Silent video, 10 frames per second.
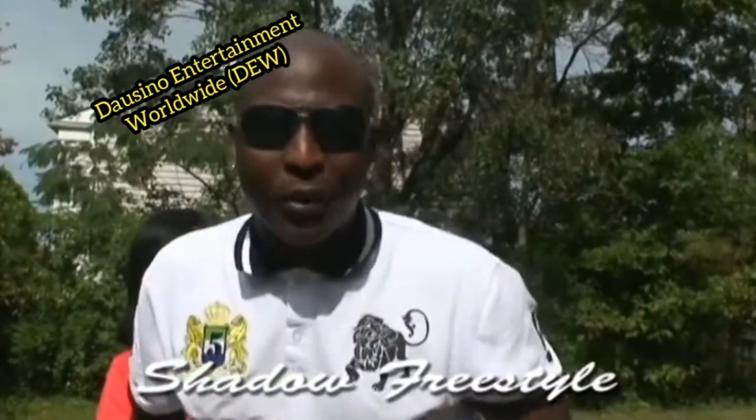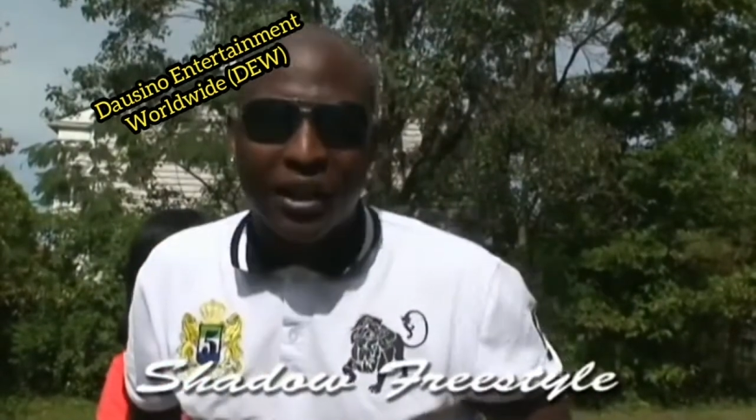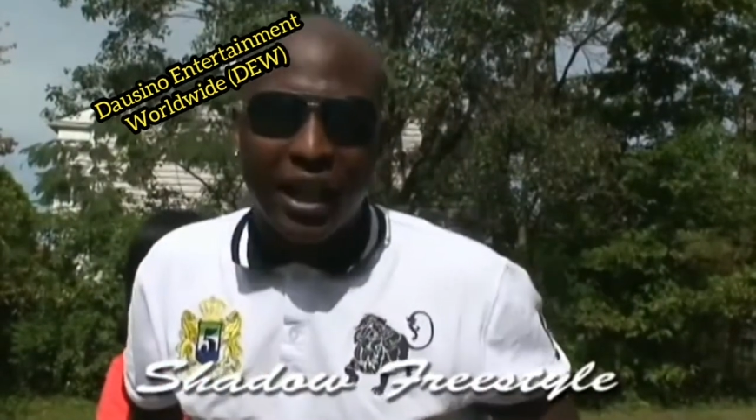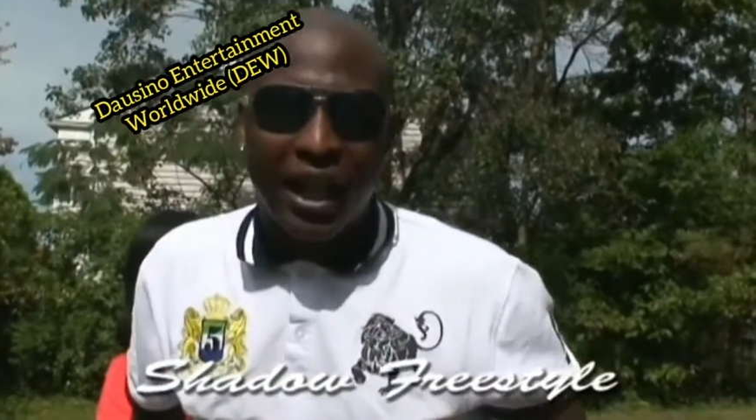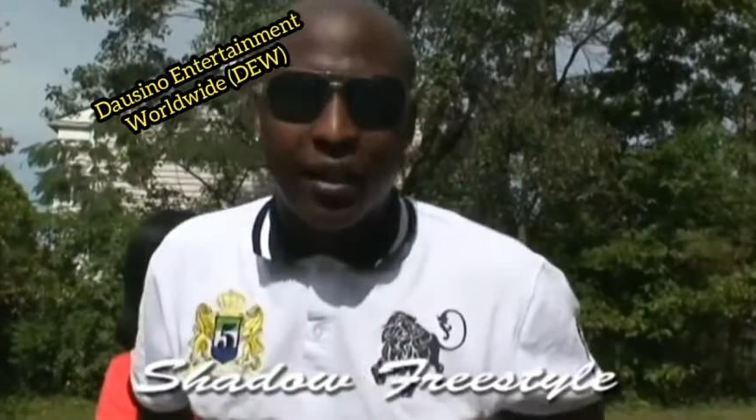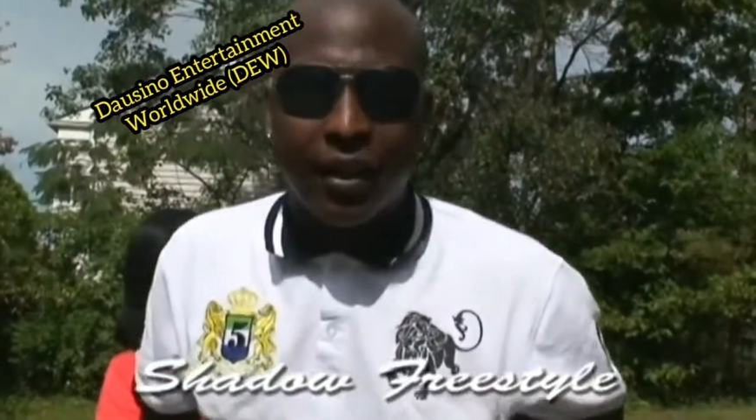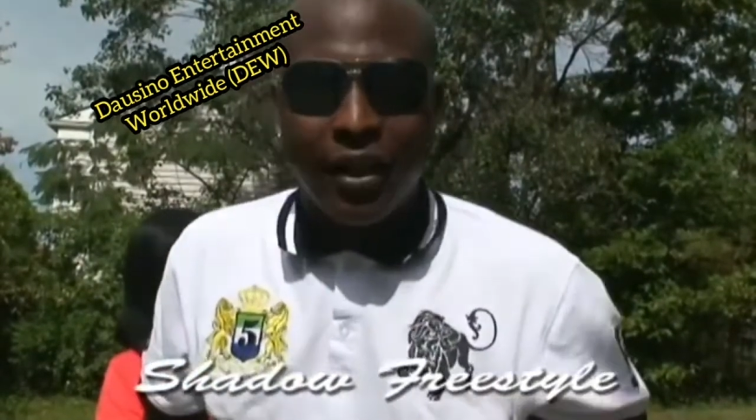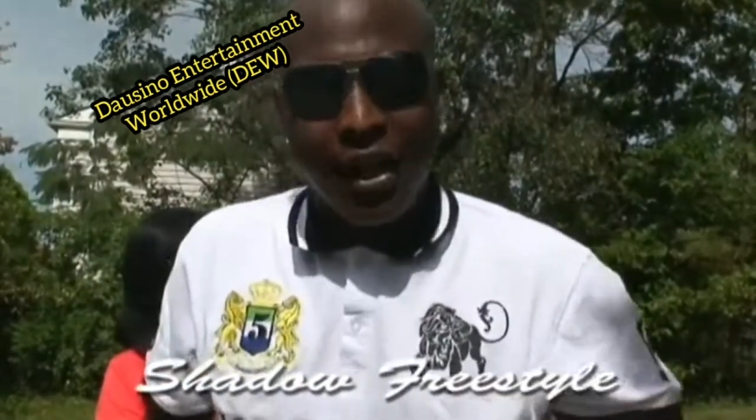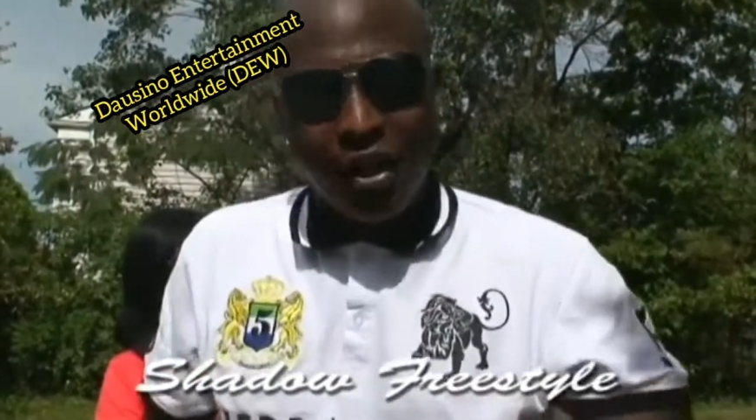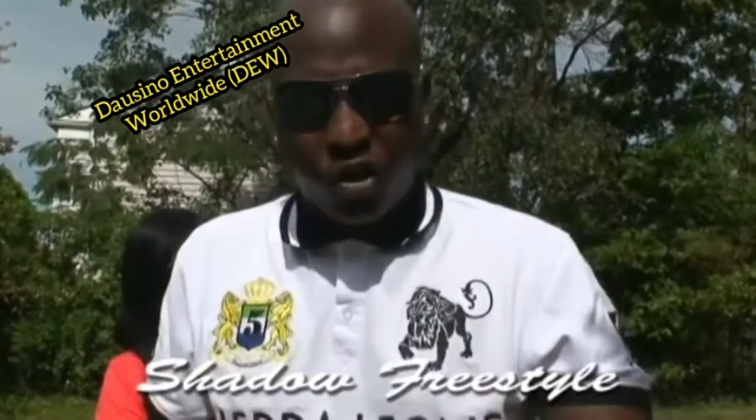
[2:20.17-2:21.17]
you again.
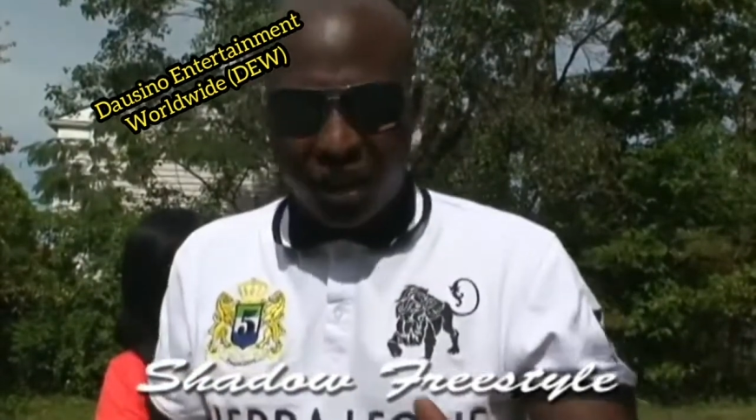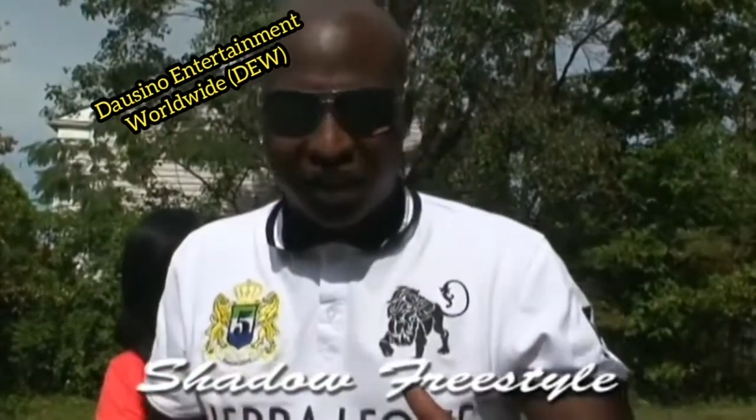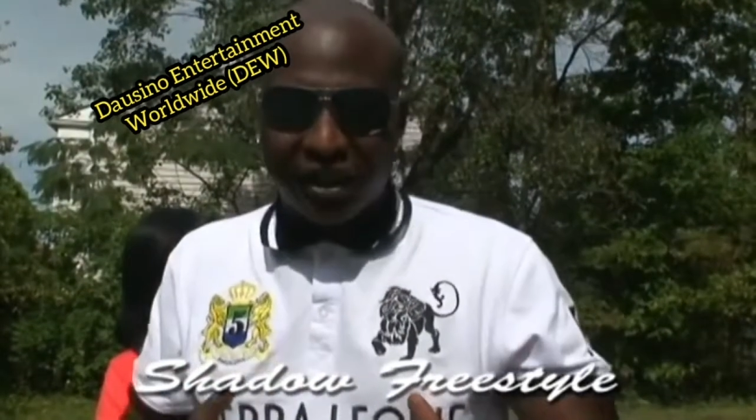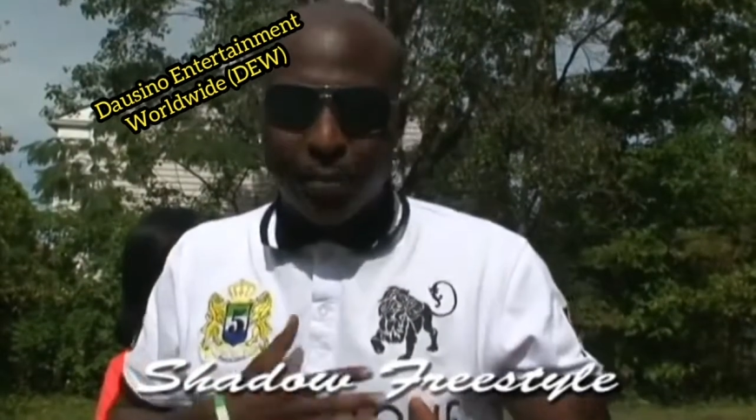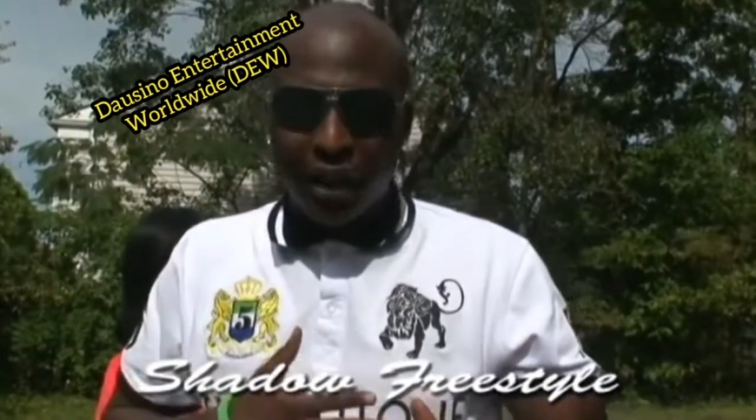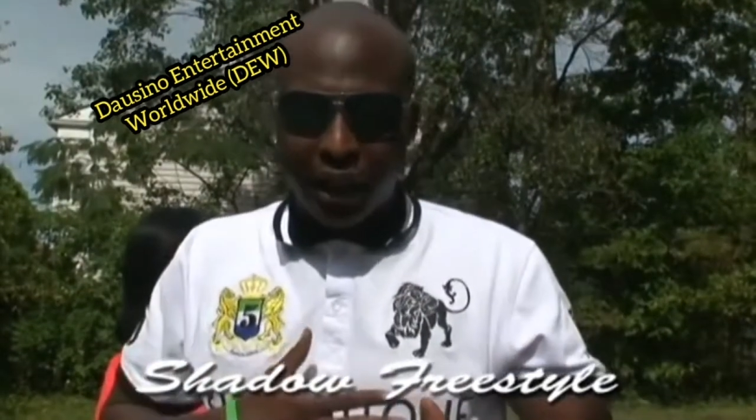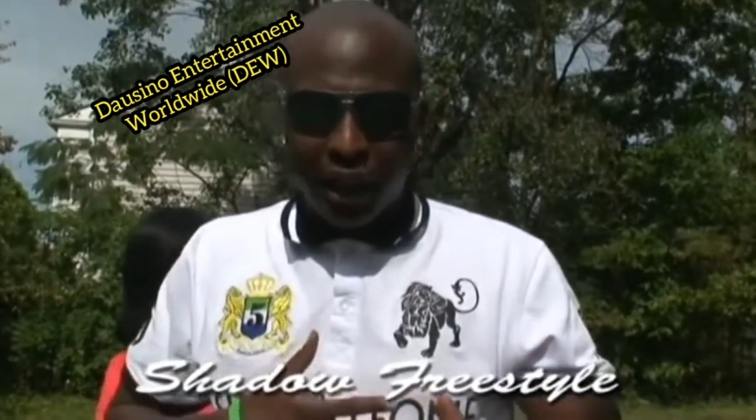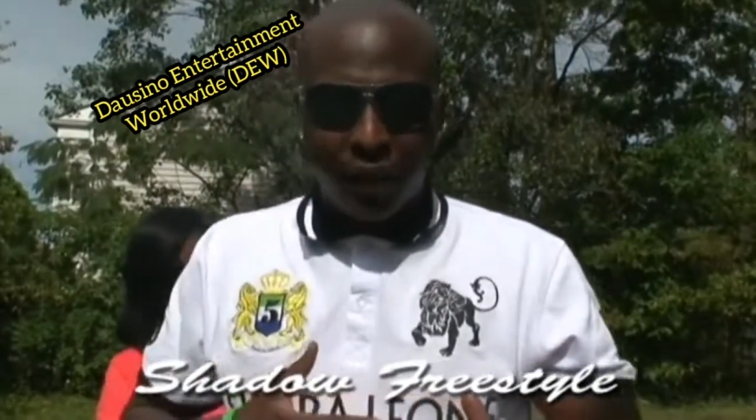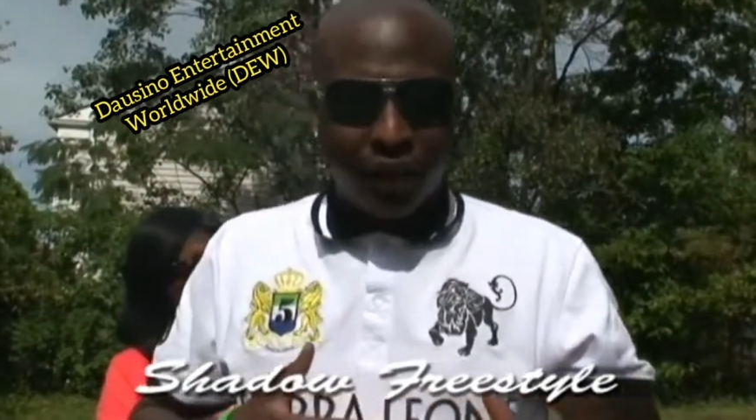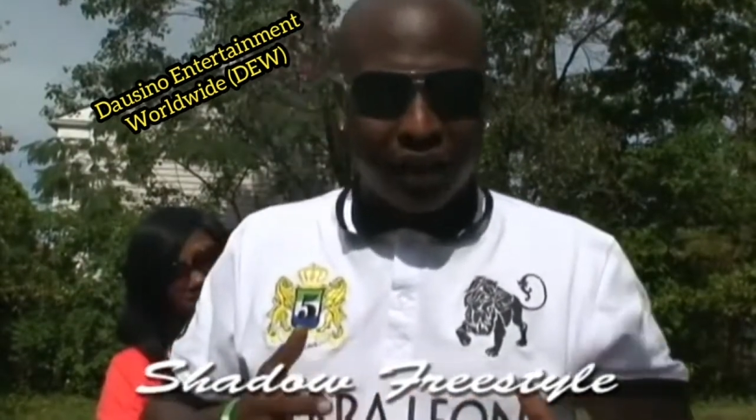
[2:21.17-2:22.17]
Trust and
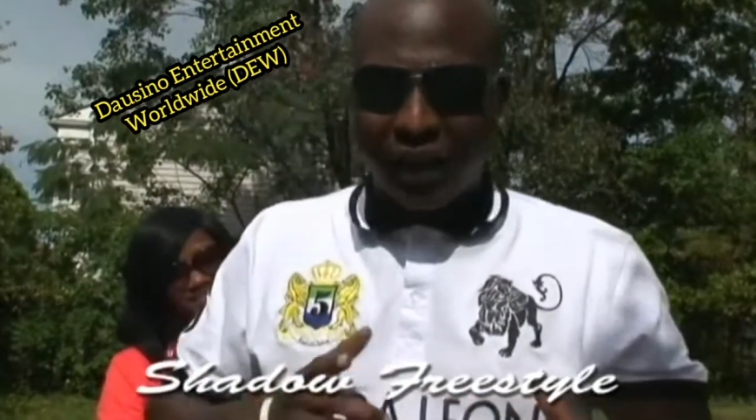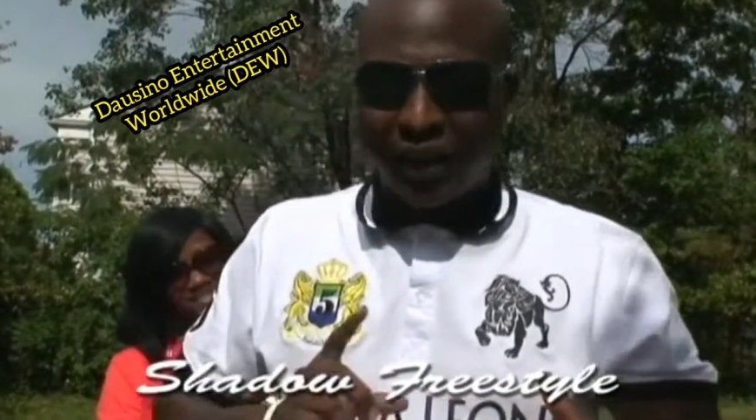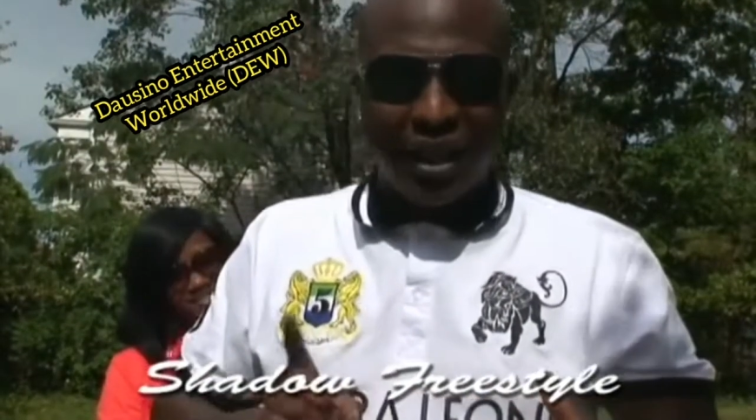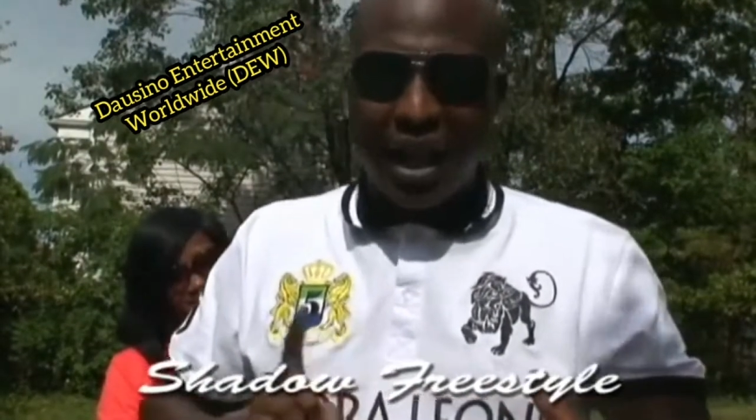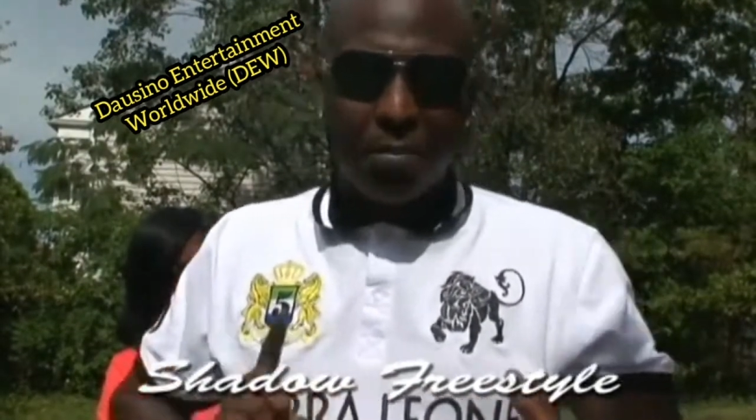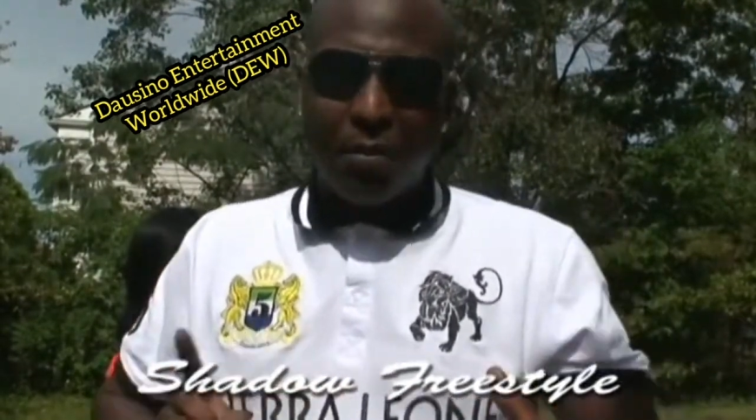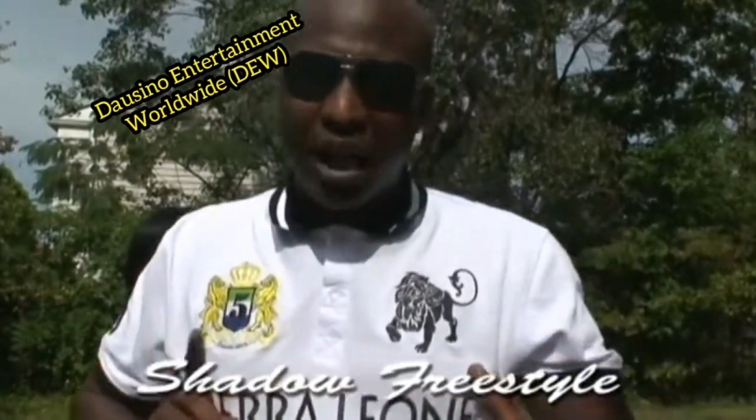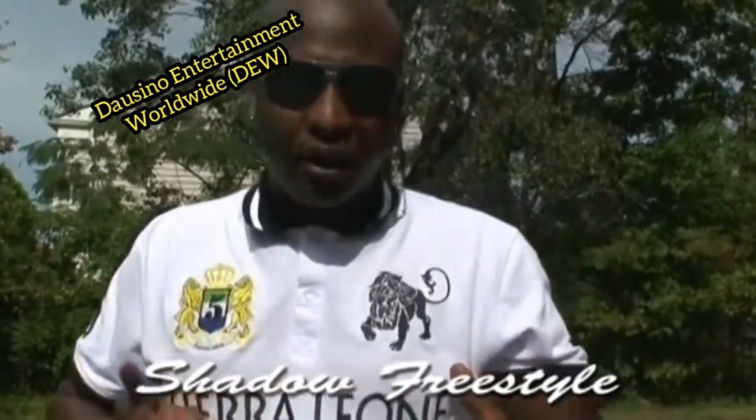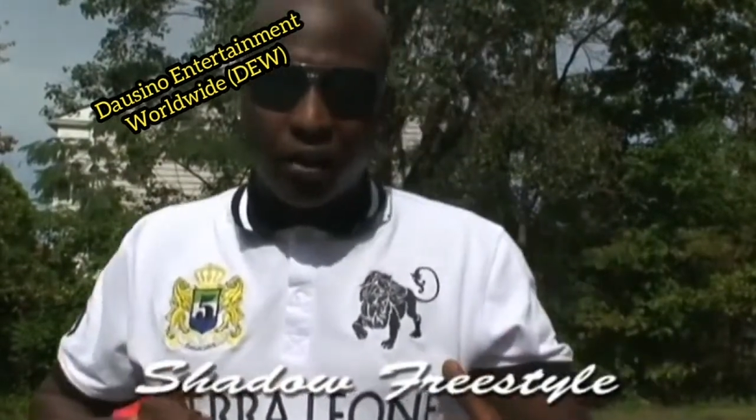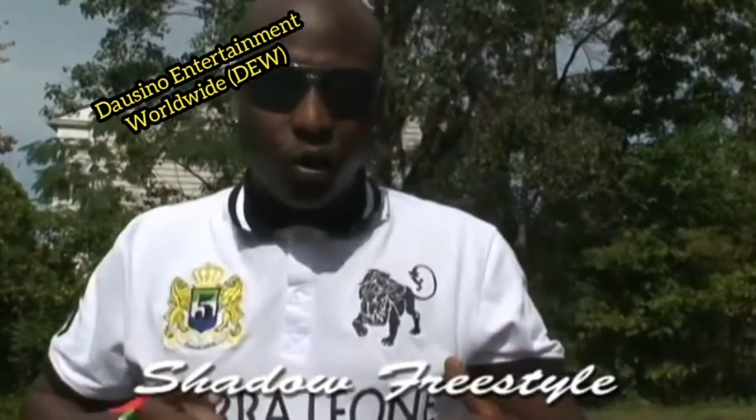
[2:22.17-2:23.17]
believe, this is not
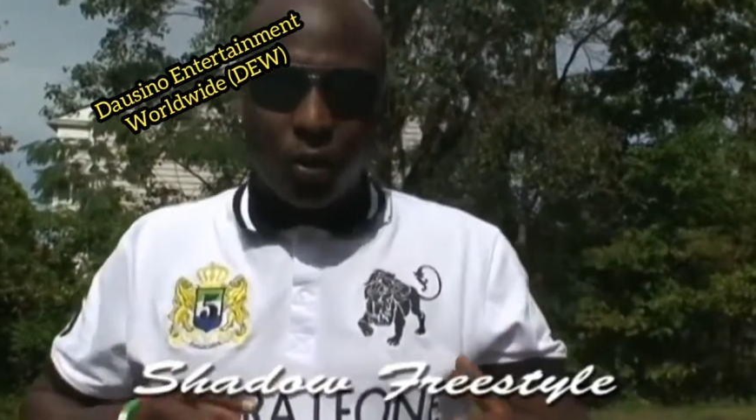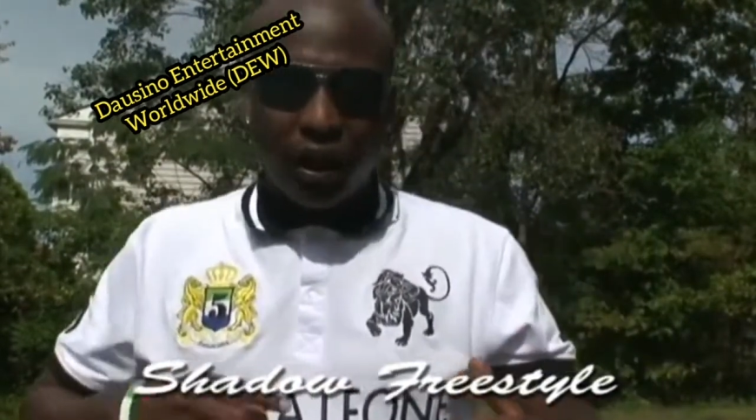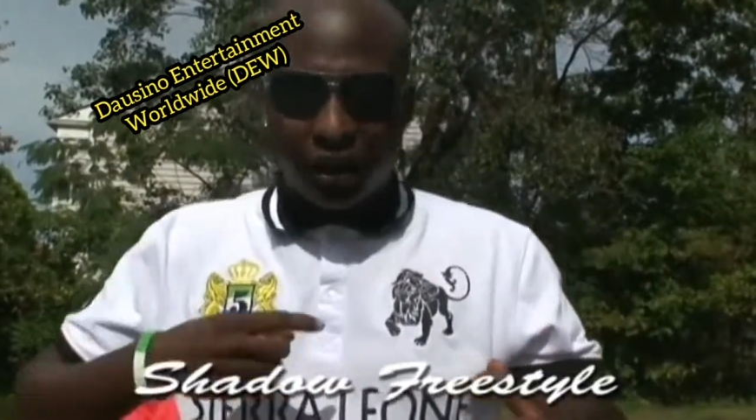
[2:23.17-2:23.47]
my doing.